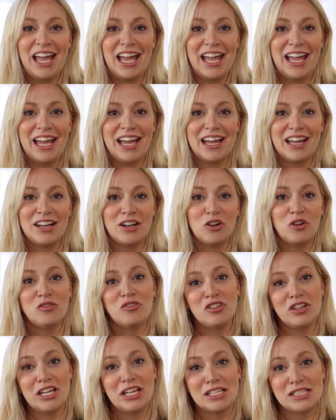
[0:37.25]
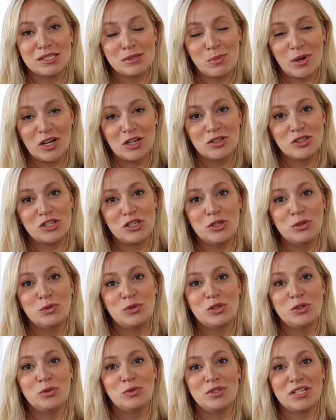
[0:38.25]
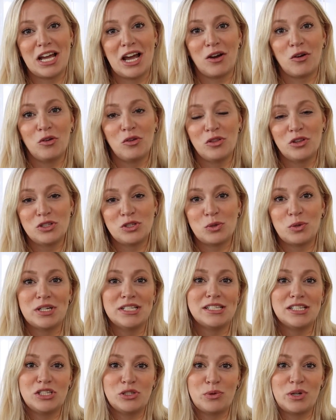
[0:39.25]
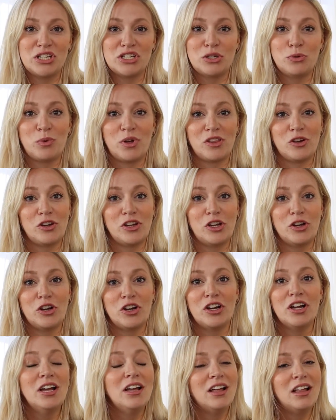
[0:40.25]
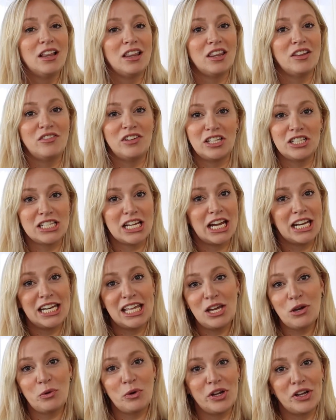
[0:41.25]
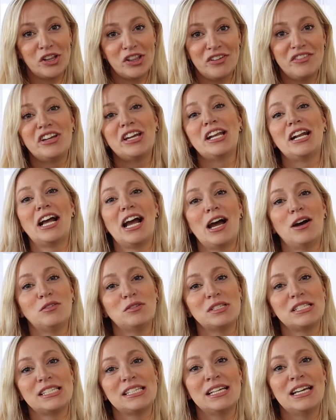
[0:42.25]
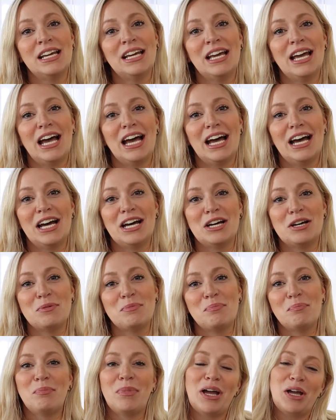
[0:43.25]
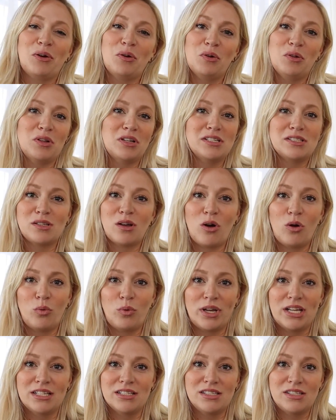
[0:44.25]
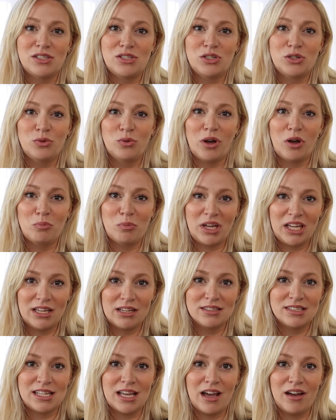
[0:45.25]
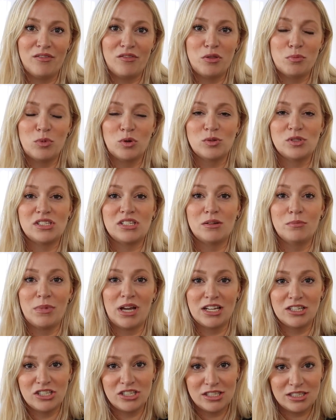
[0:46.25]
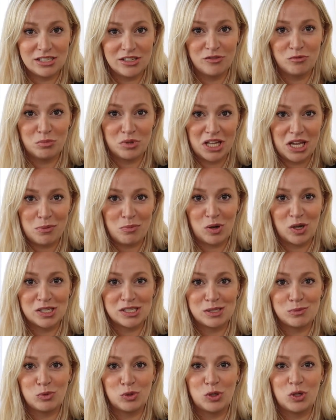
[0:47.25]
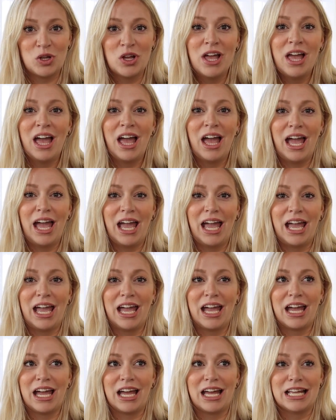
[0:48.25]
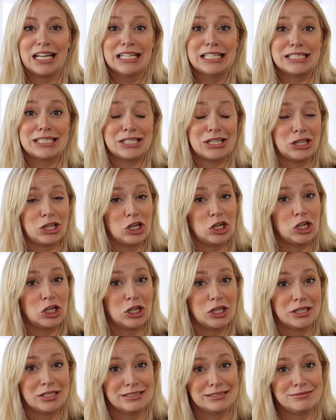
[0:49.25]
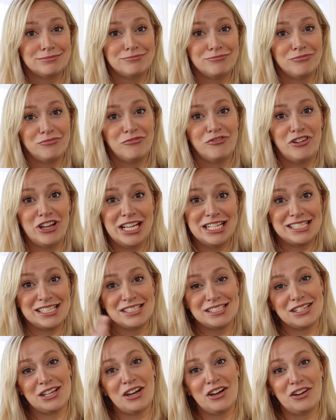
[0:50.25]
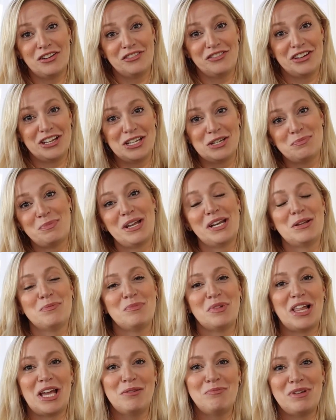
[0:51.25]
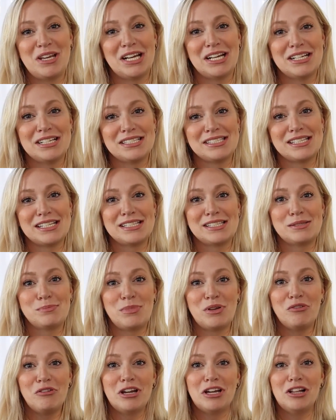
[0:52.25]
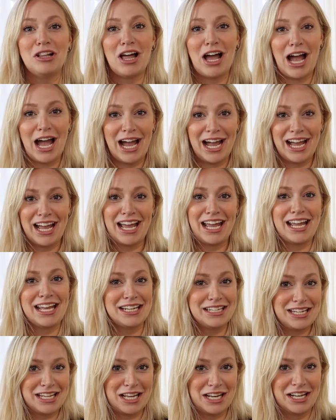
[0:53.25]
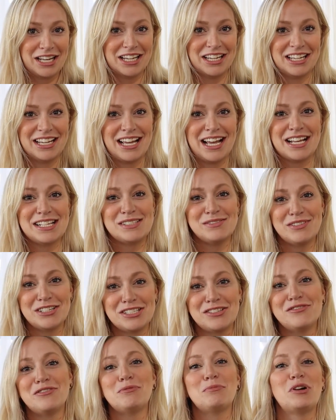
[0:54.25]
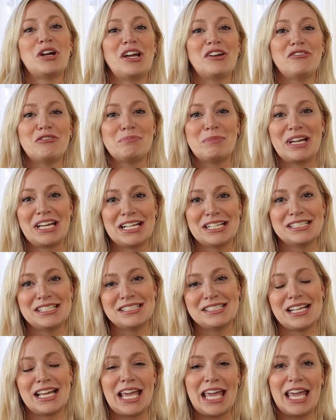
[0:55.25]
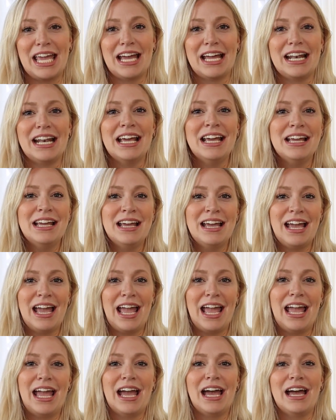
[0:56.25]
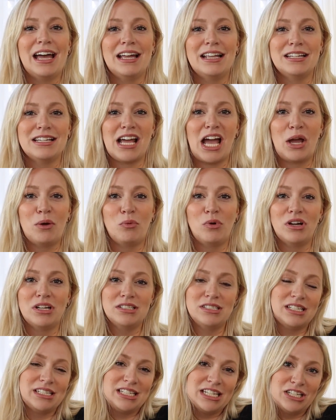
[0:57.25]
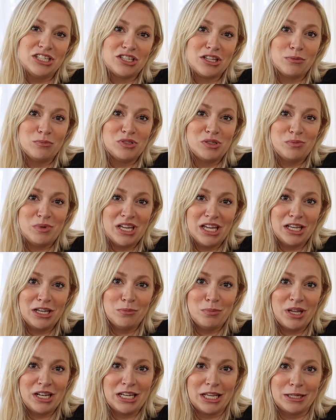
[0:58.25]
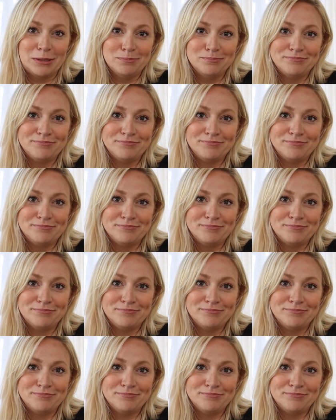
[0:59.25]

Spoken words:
and hopefully inspires you to tackle the toy situation, whether you're living tiny or you're living in a house. My goal is always to help my kids have the most imaginative play possible and long phases of independent play, because let's be real, I need as much of a break from my kids as I can, and I want to teach them to be independent.